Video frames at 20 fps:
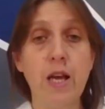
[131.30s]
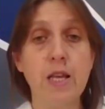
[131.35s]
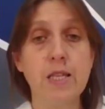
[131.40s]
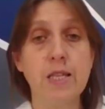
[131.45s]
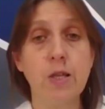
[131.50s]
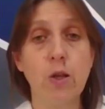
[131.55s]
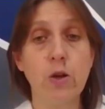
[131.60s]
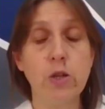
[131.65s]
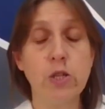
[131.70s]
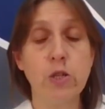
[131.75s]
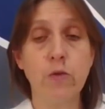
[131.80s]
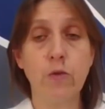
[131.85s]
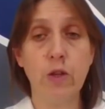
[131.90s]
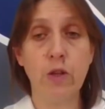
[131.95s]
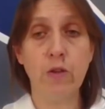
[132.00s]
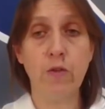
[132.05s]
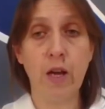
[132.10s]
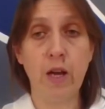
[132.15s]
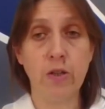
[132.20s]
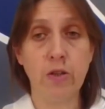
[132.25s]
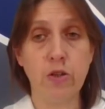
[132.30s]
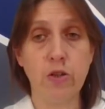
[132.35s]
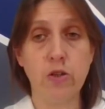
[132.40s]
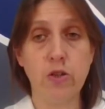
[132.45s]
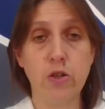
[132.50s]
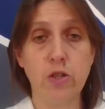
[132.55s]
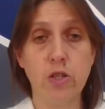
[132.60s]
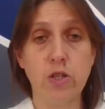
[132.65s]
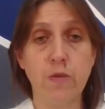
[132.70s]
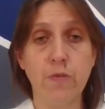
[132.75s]
has lots of
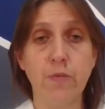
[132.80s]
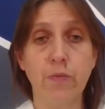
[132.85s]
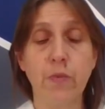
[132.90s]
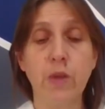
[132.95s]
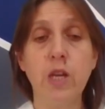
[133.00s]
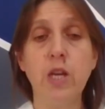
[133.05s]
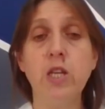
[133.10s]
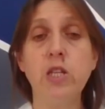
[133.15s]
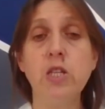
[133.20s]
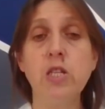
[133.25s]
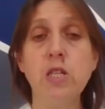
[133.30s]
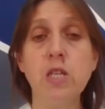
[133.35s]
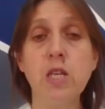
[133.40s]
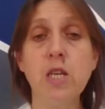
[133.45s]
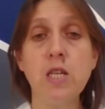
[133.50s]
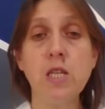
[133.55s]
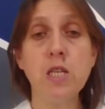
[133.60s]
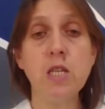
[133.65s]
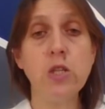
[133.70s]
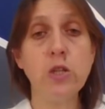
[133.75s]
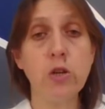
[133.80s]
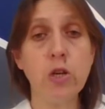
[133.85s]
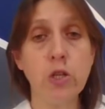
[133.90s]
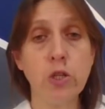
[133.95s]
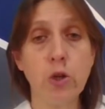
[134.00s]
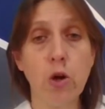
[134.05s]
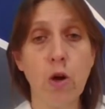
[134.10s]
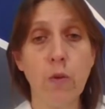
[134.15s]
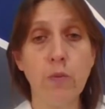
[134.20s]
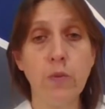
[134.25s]
advantages. It is easy to
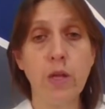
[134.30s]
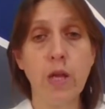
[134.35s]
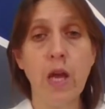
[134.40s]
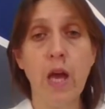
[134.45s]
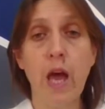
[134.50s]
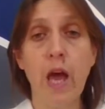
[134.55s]
adopt,